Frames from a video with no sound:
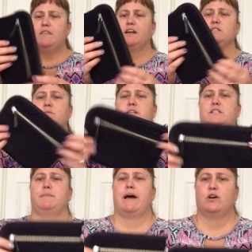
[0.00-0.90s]
The next one is
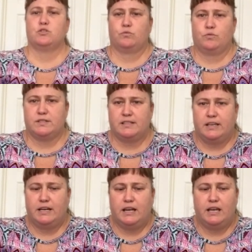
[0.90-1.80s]
the pouch
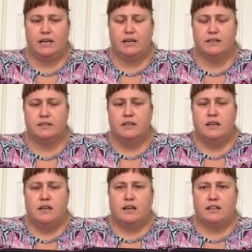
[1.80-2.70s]
wristlet in
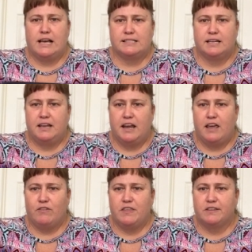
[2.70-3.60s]
classic navy.